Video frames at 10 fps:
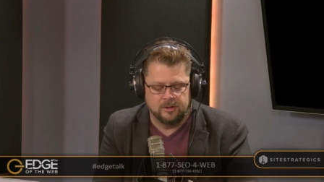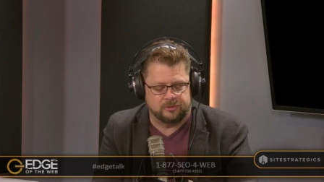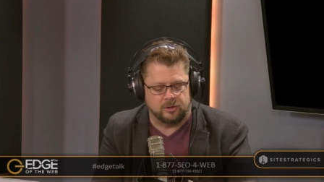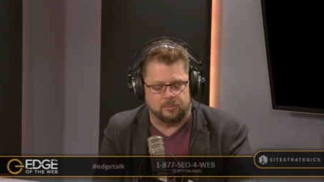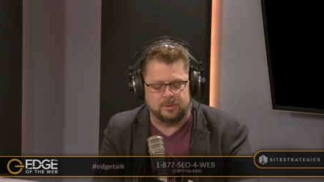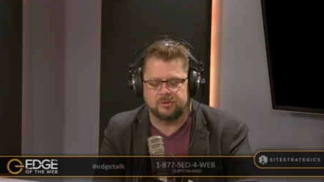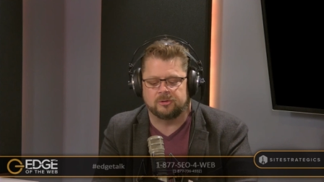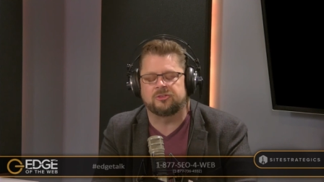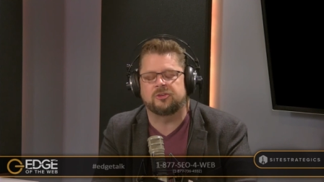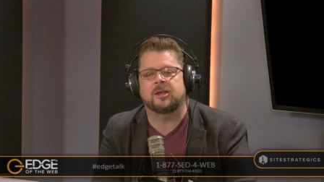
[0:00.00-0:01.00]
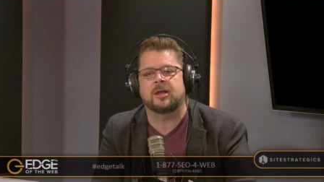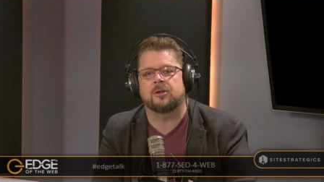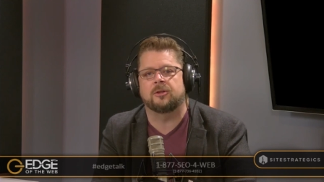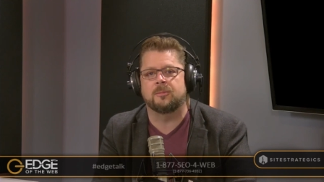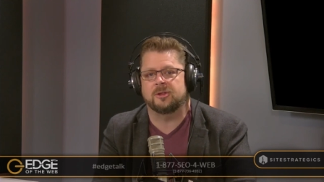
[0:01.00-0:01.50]
So be sure to check out
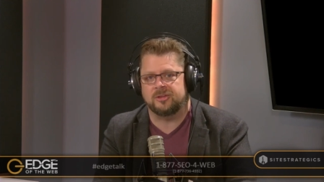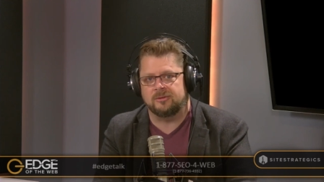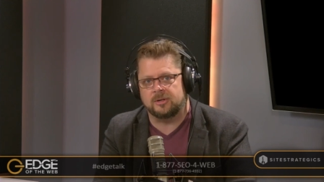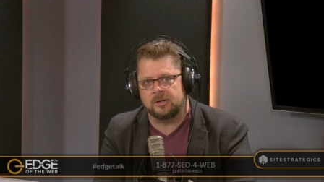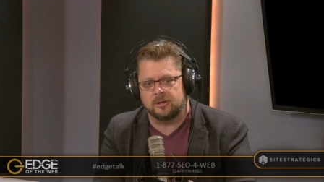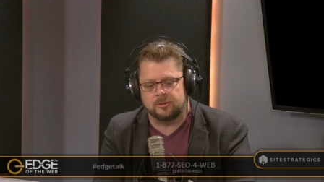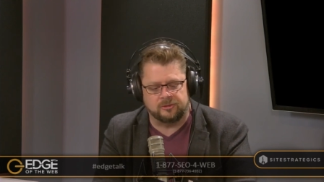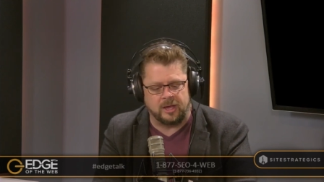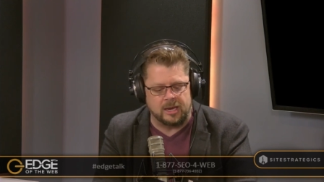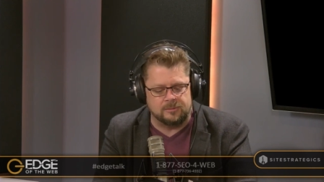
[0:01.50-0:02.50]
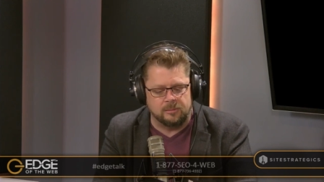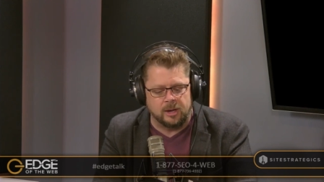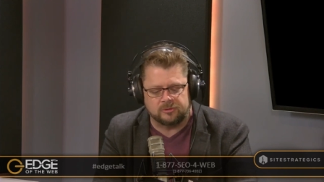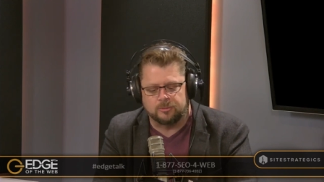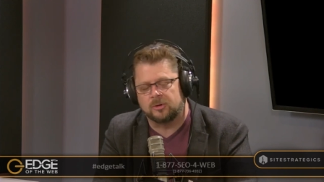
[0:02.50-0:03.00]
all the must-see videos and
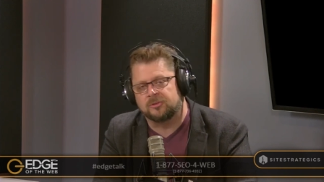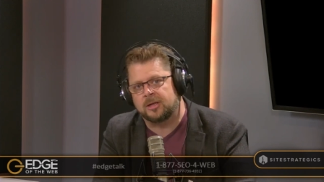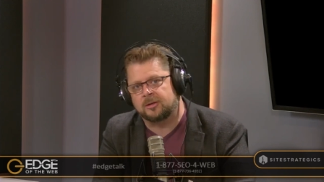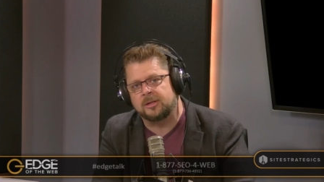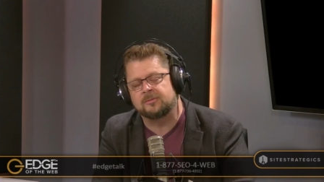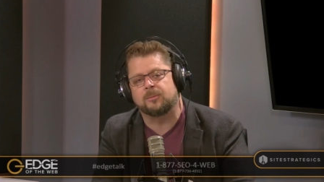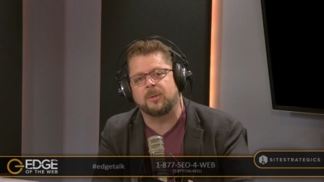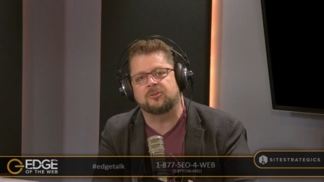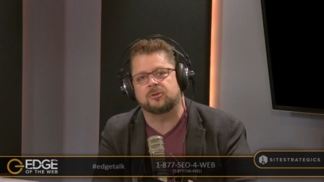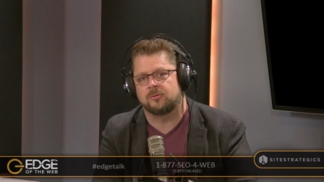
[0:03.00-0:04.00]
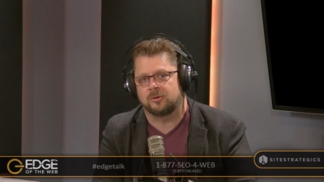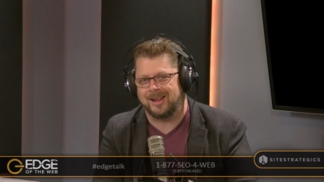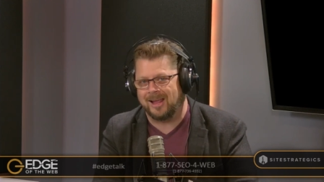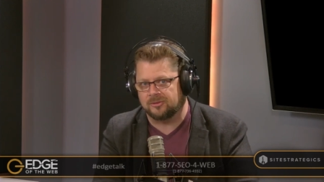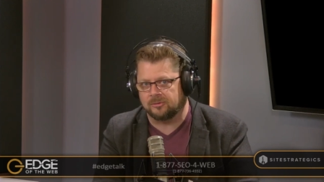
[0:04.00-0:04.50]
much more insider information over at
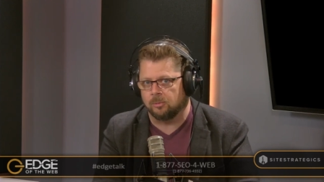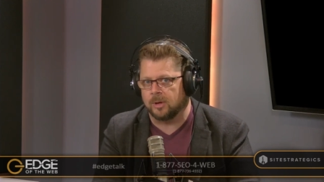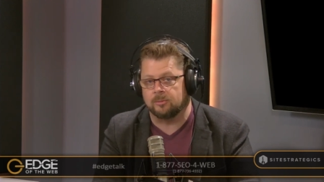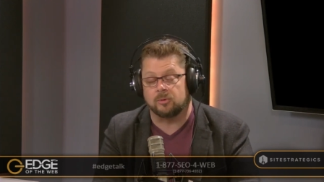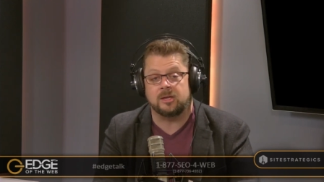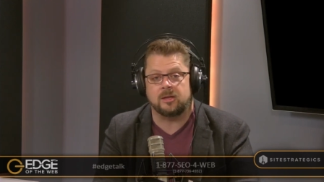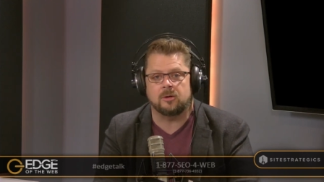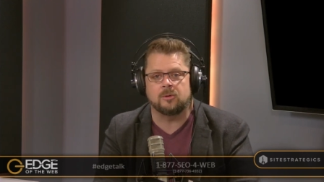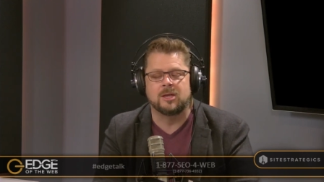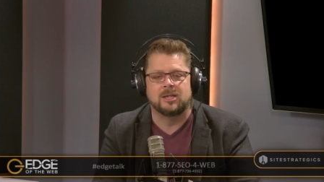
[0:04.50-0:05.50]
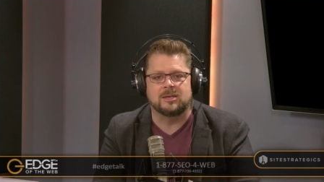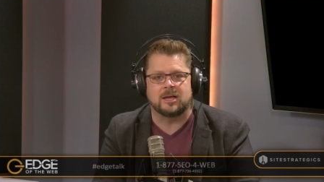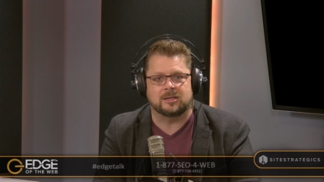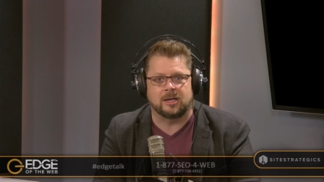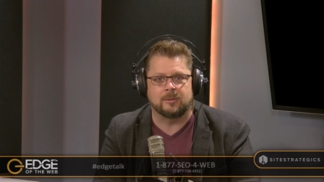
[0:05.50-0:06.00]

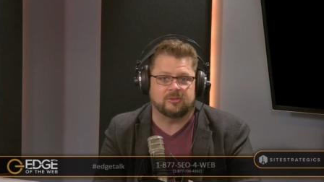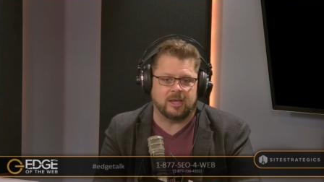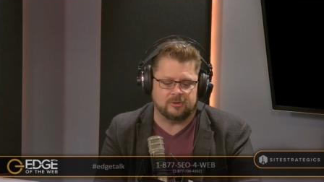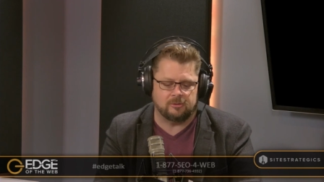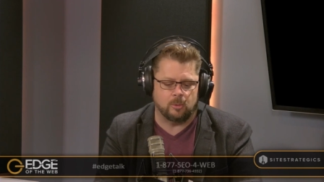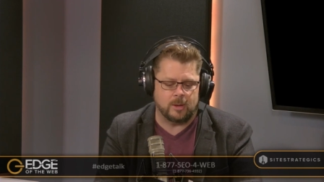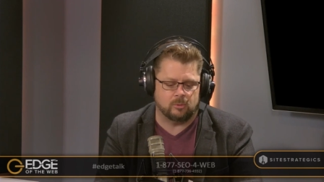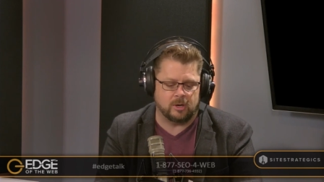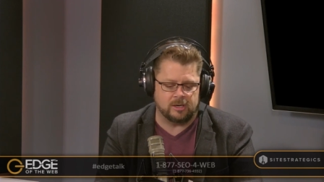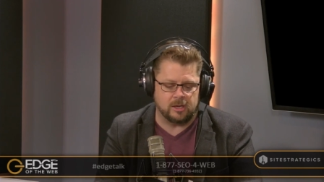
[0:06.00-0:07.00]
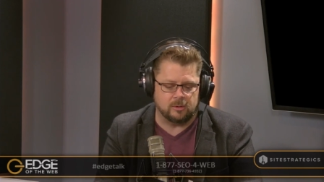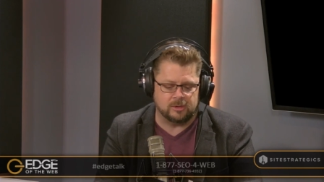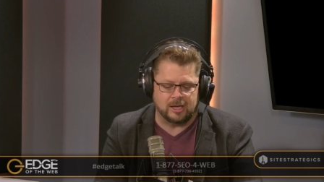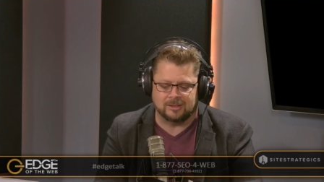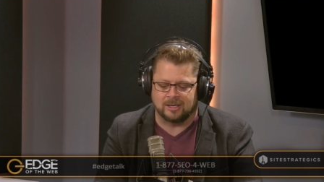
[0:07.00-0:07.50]
edgeofthewebradio.com. That's
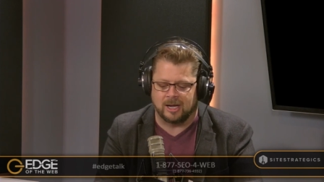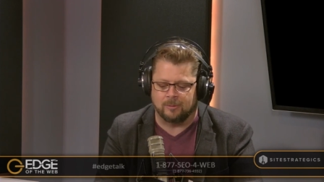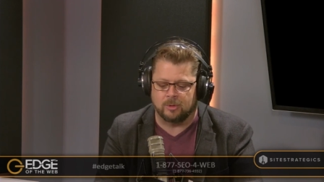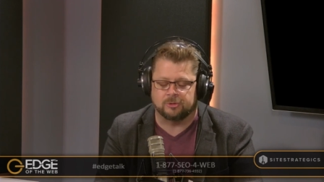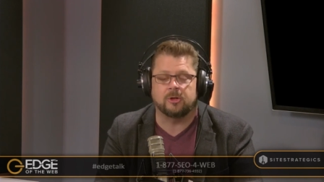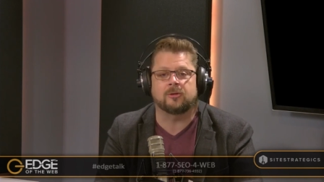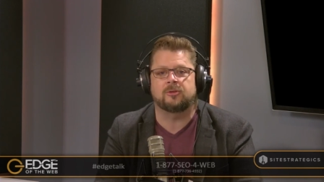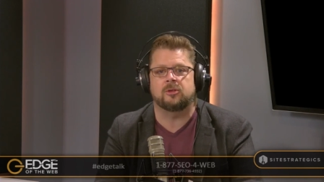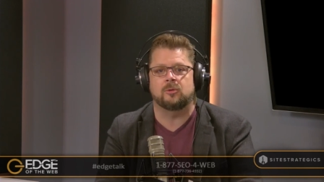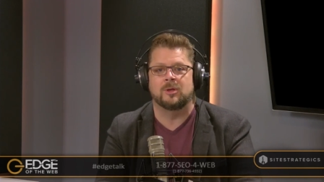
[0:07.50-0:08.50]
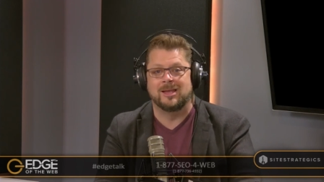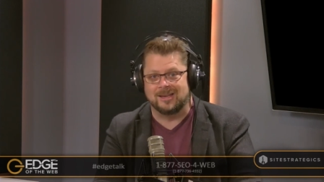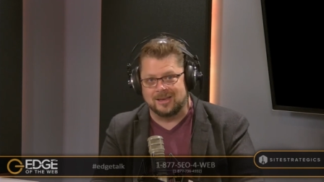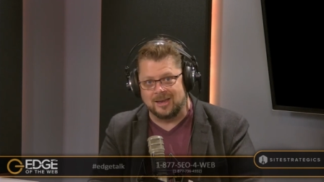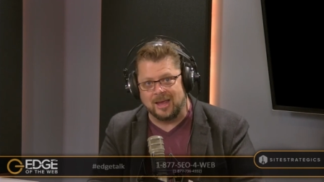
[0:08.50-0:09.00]
edgeofthewebradio.com. We'll talk to you
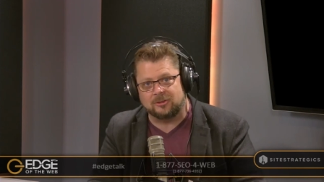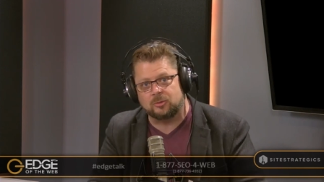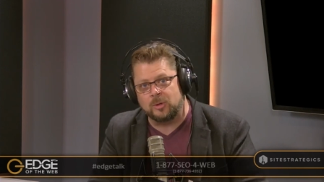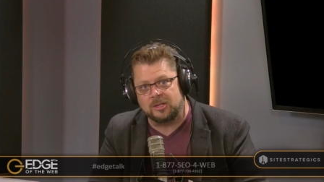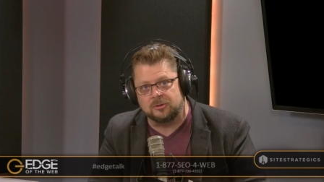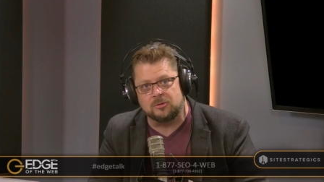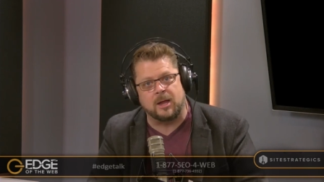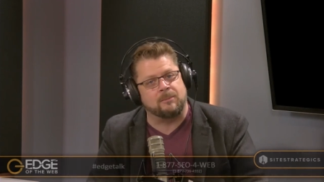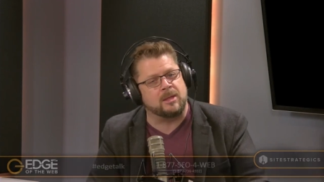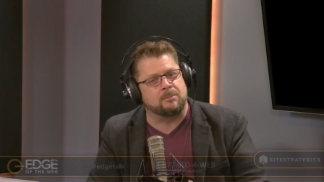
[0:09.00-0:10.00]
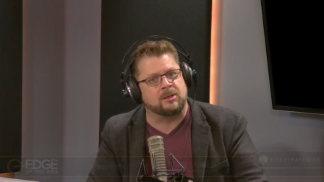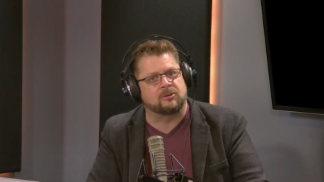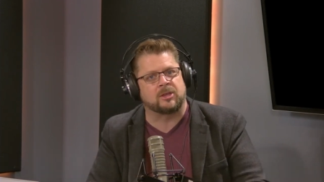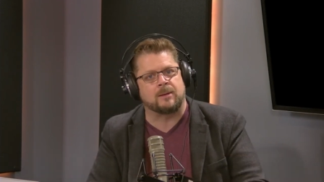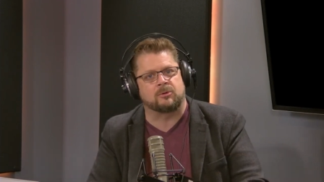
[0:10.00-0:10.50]
next week. Do not be a piece of
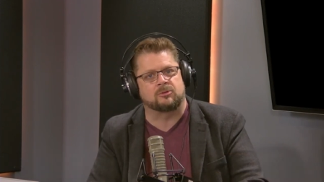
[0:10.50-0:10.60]
cyber